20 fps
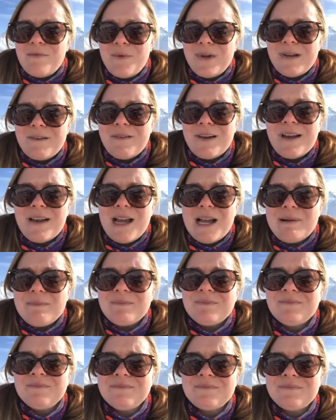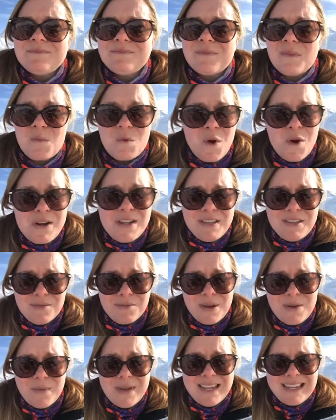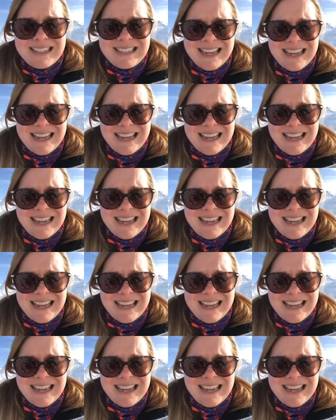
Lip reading: We're only 3 weeks